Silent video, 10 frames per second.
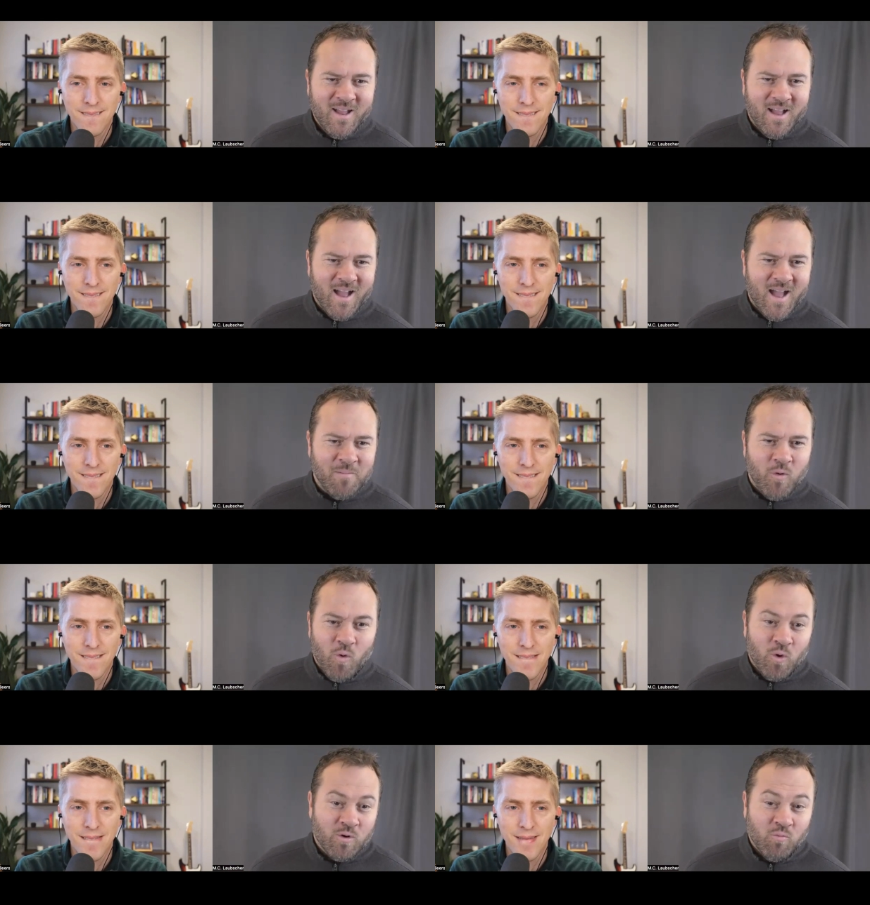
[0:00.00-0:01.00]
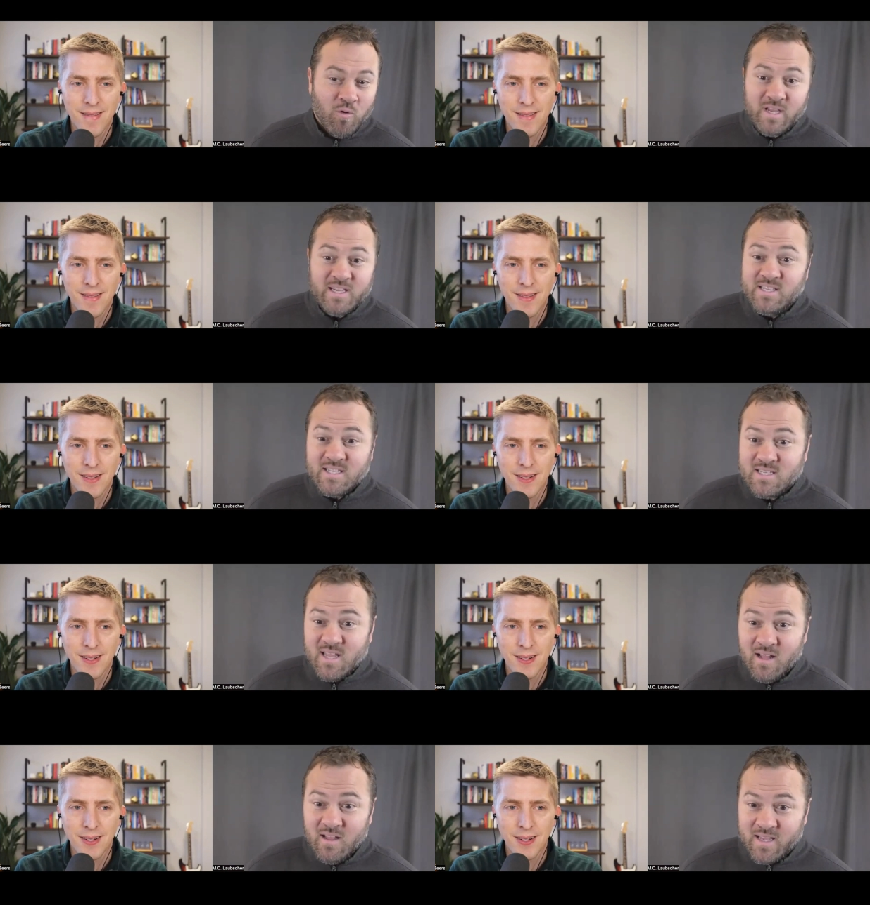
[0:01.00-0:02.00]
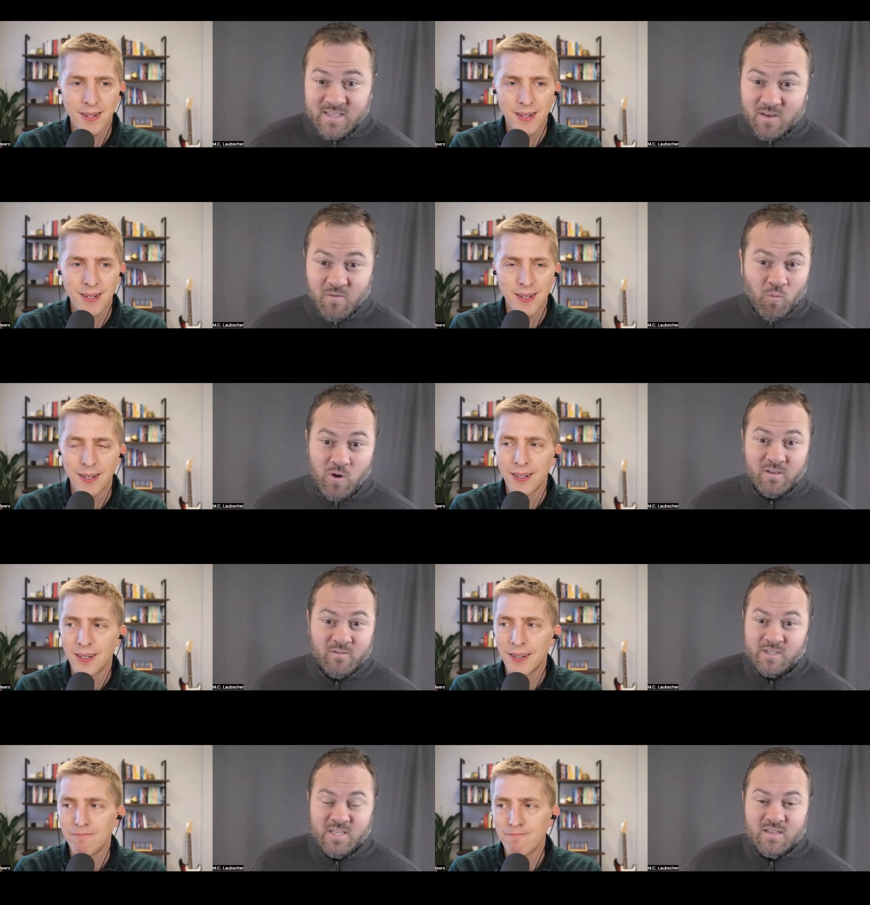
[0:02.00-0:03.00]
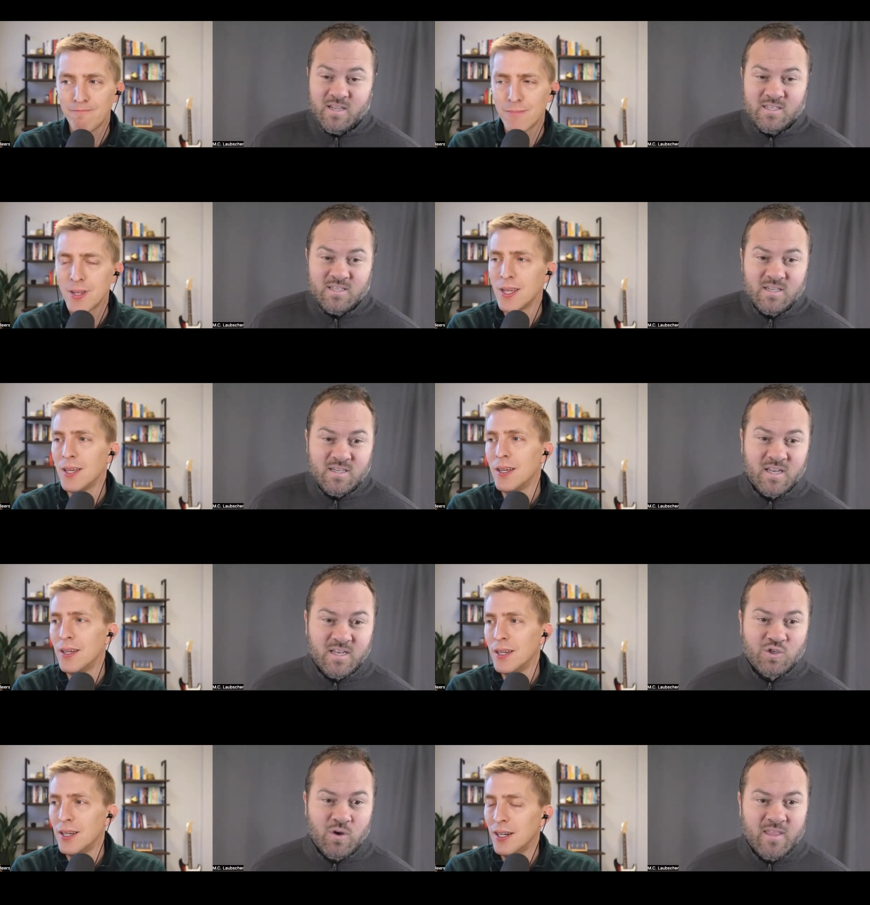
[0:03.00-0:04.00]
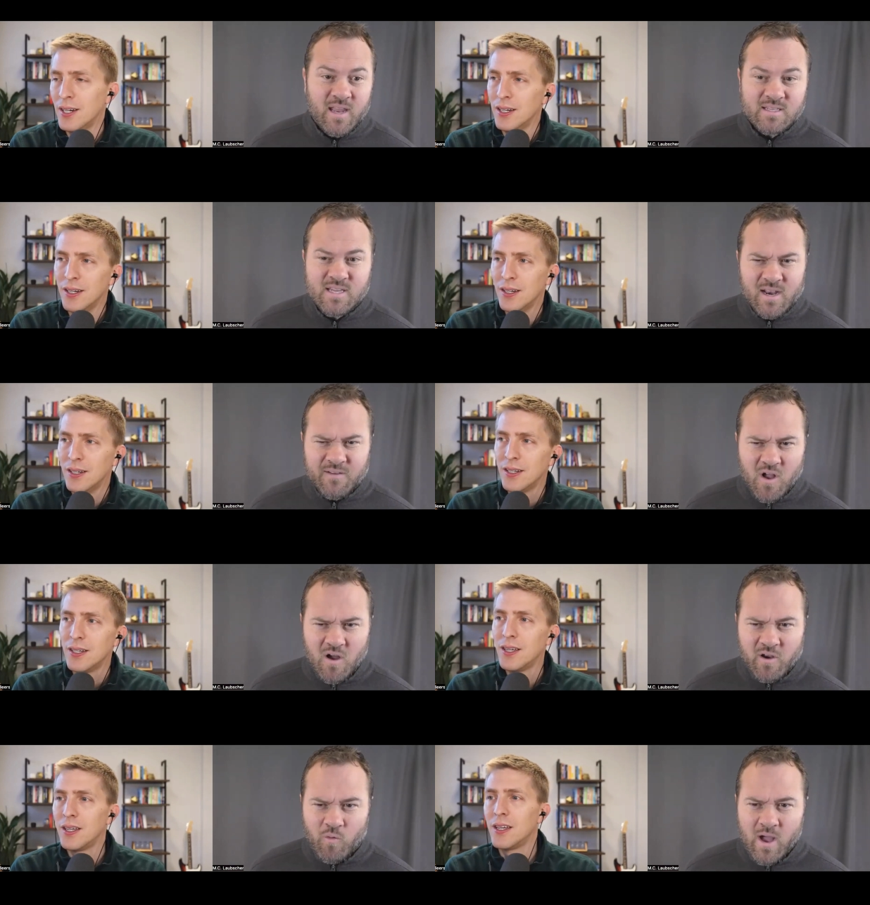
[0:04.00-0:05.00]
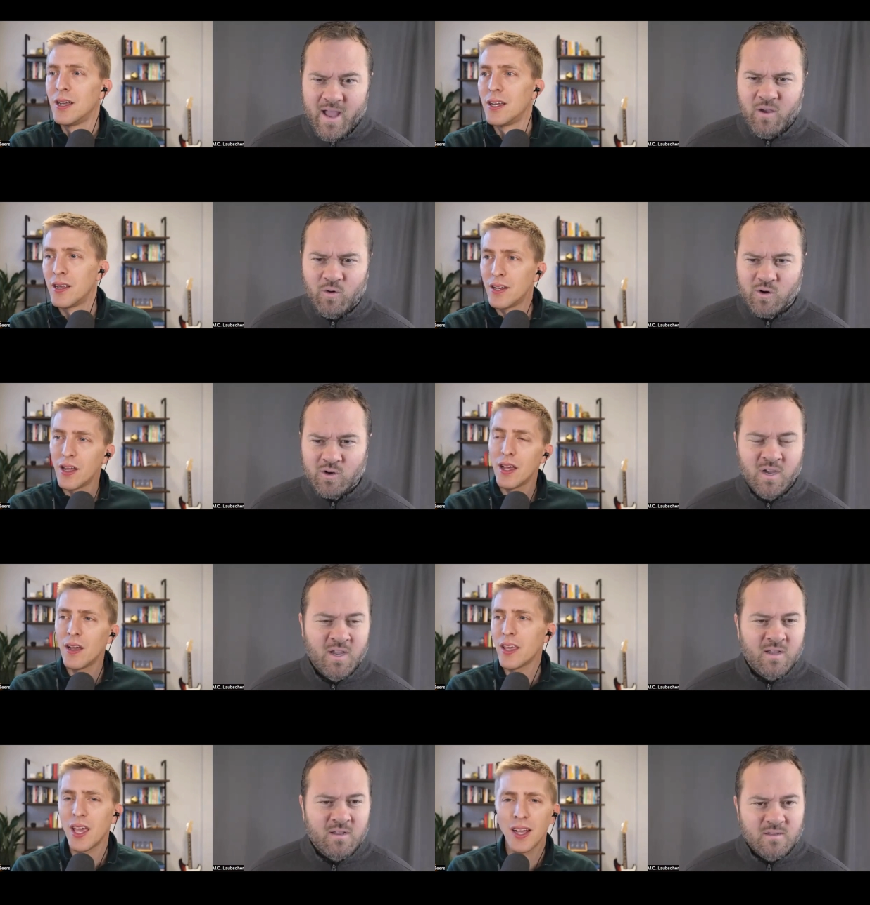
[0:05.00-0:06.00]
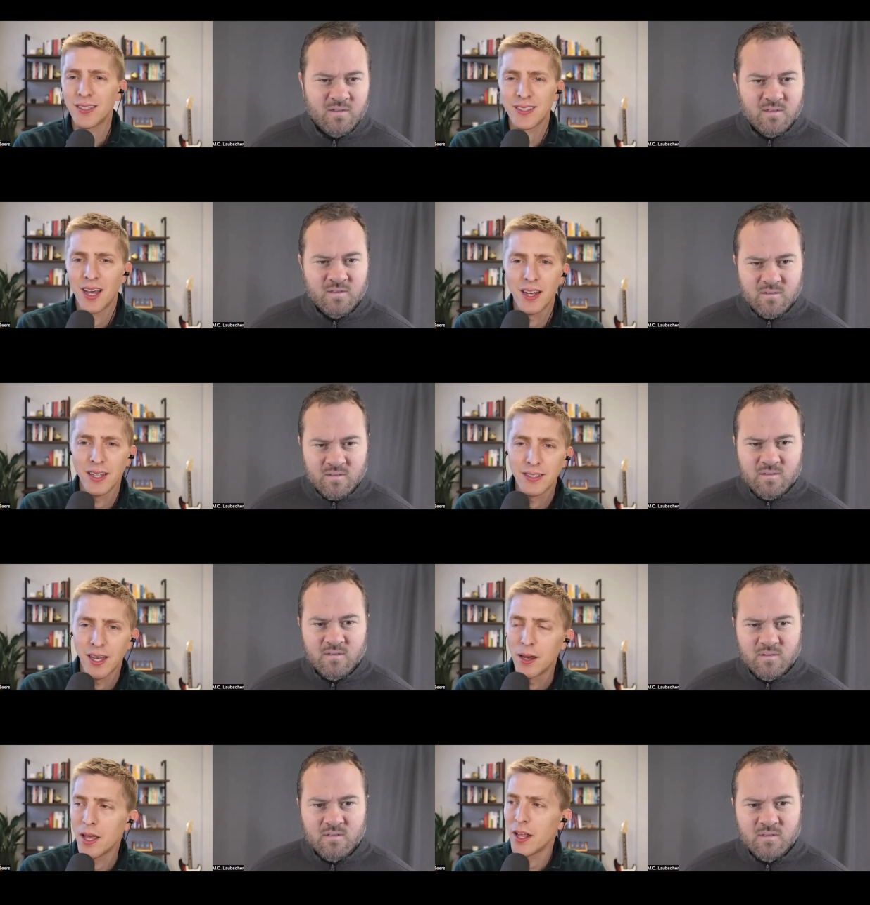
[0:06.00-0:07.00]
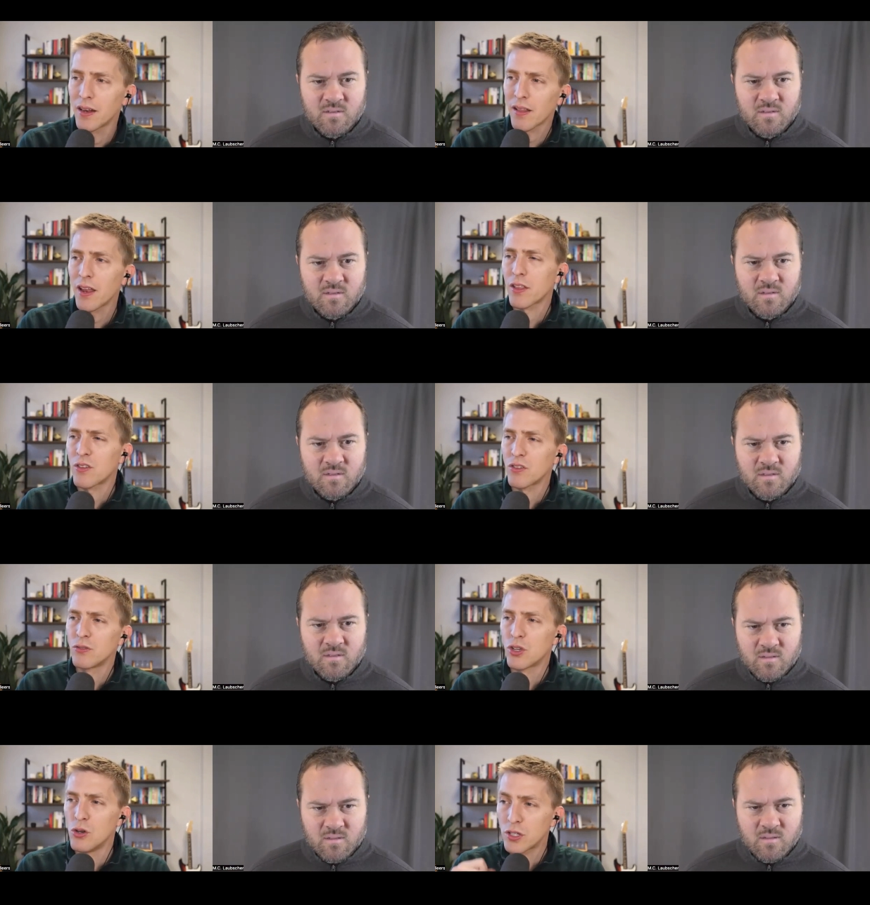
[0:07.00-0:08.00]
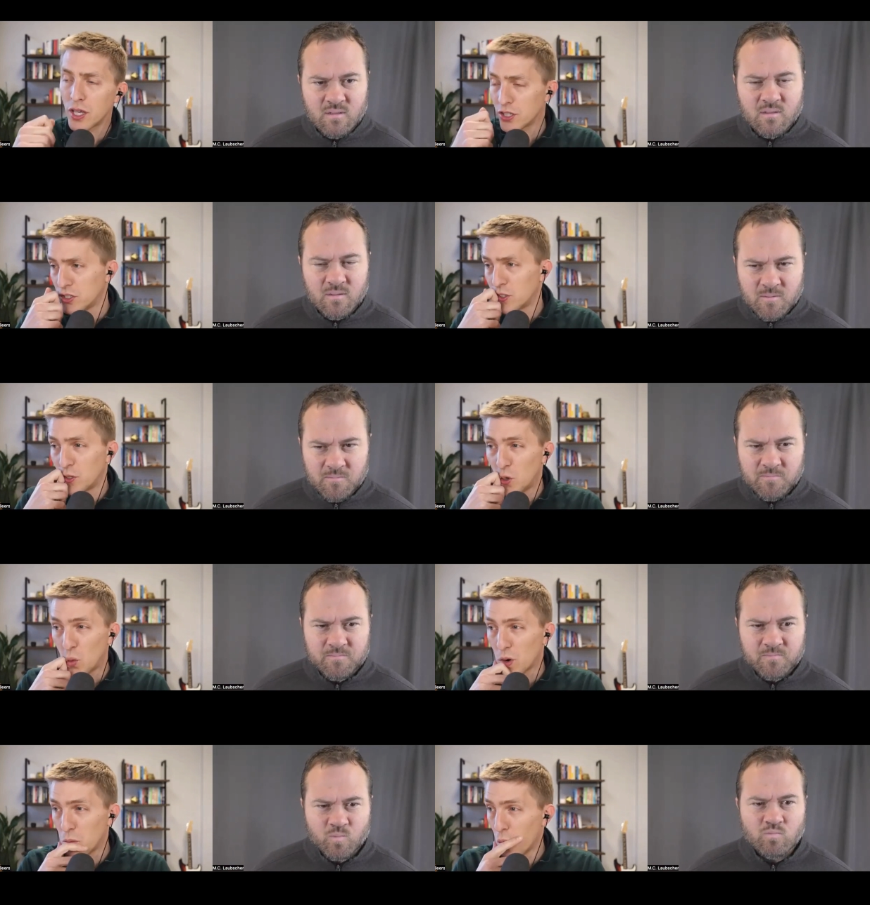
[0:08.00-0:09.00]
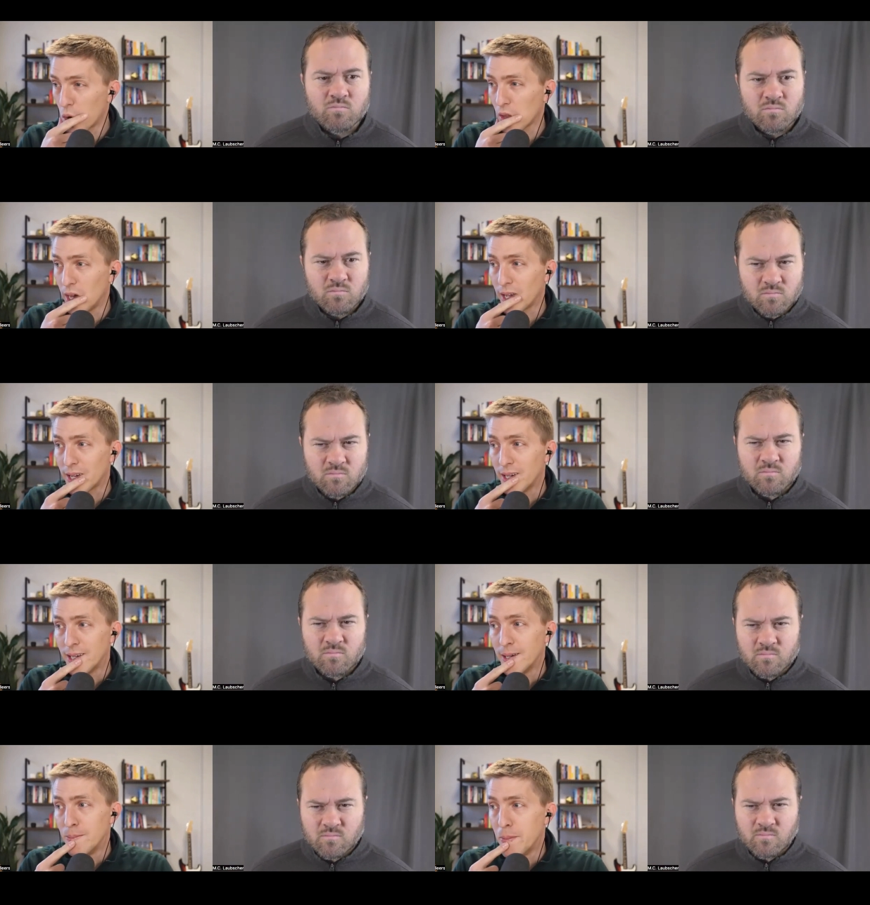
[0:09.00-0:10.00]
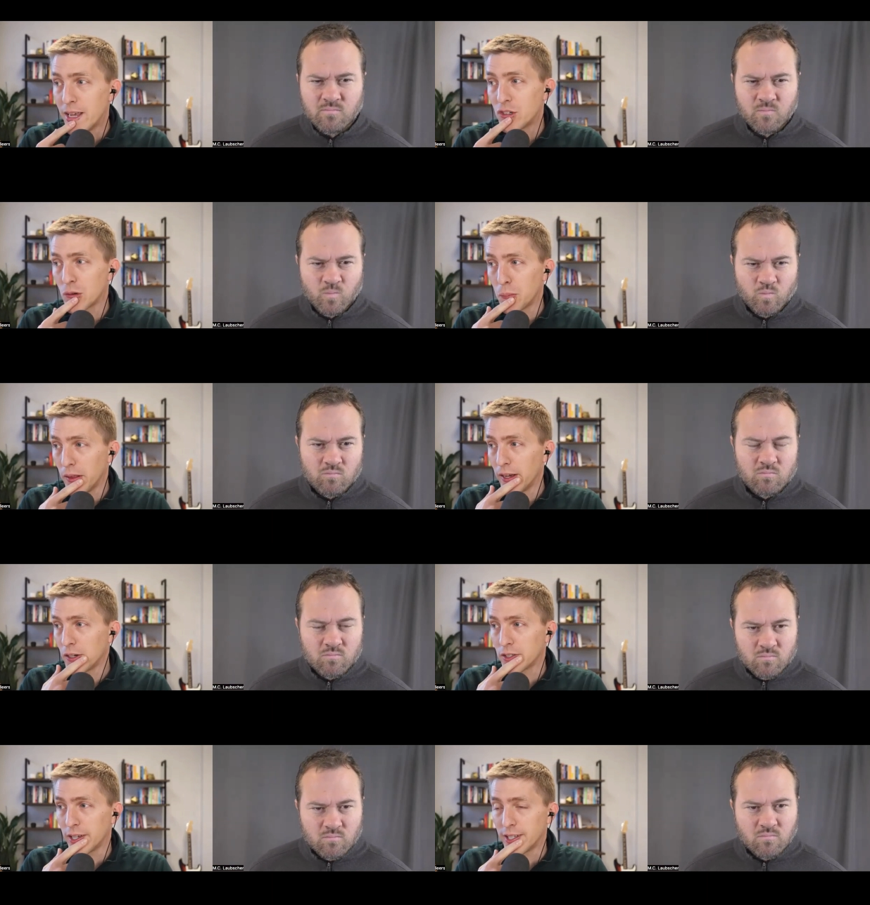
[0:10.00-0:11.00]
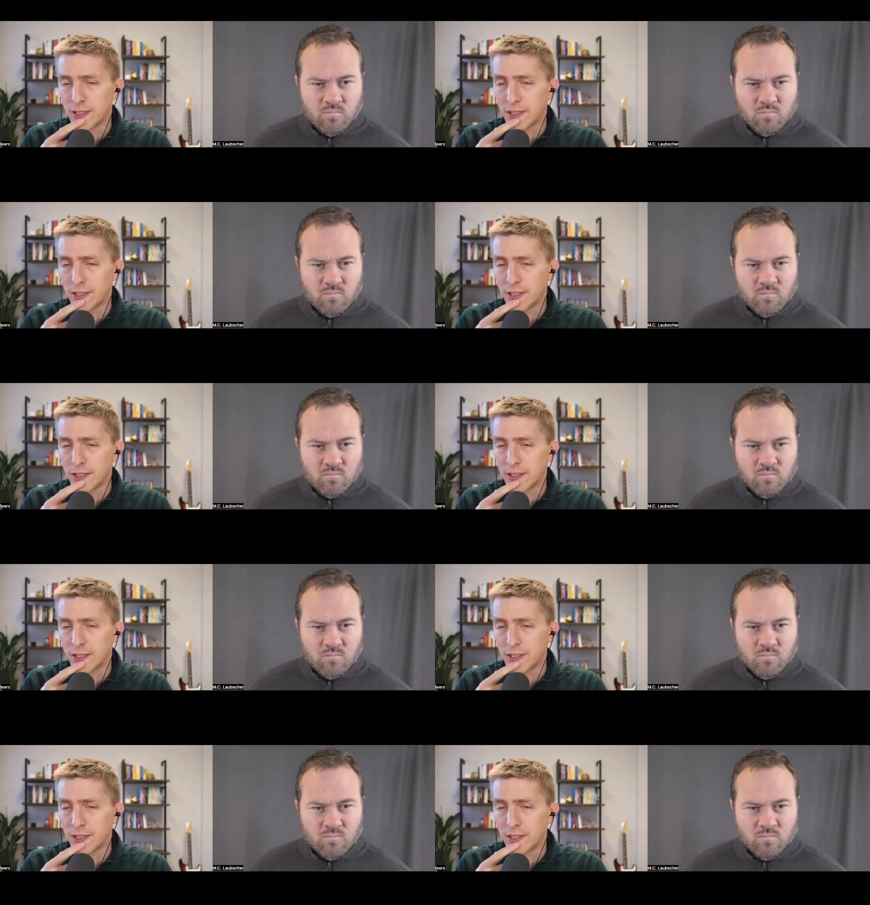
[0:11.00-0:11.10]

Speaker 1: Um, or is it still, is it, what is it, is it, is it a trend that it's kind of gone away
Speaker 2: or? No, yeah, it's not, it's not. And, and a lot of the, those ghost kitchens too were more like major players, like it's the